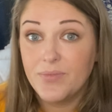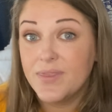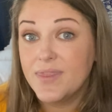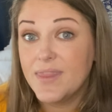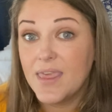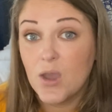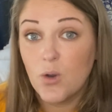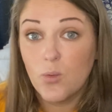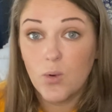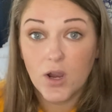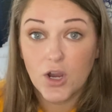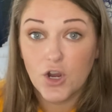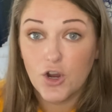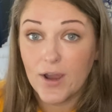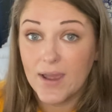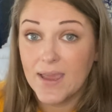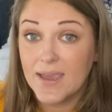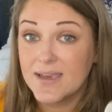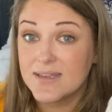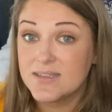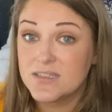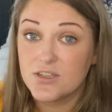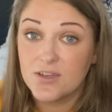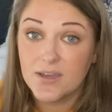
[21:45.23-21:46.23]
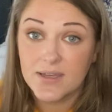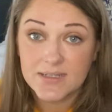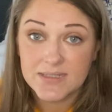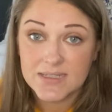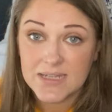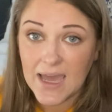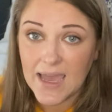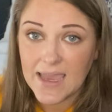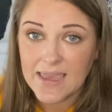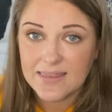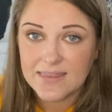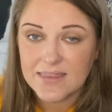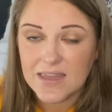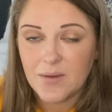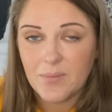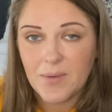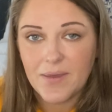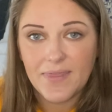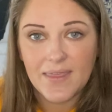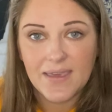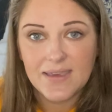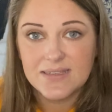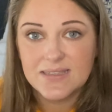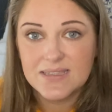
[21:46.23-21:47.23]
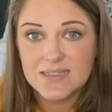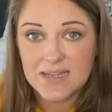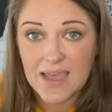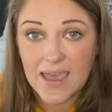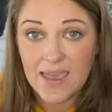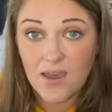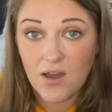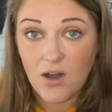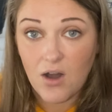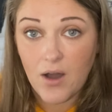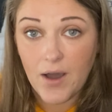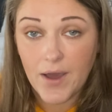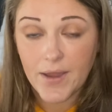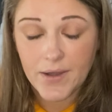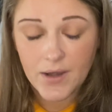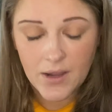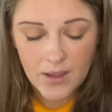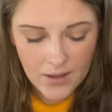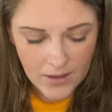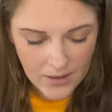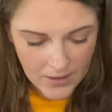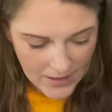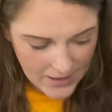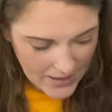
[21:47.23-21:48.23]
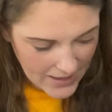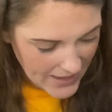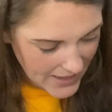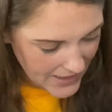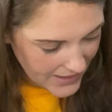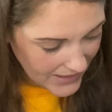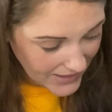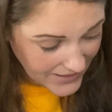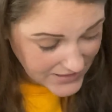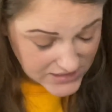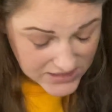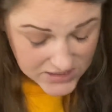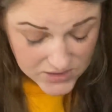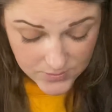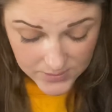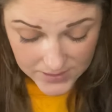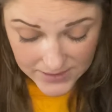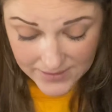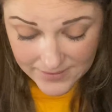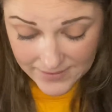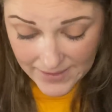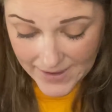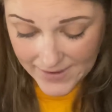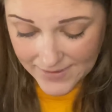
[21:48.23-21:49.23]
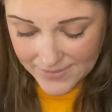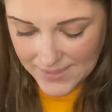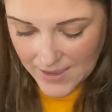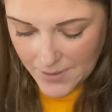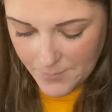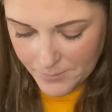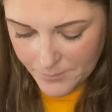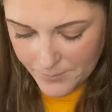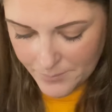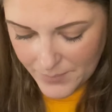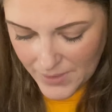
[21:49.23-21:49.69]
They work great because you can tighten them and they stay on, and I just really like them.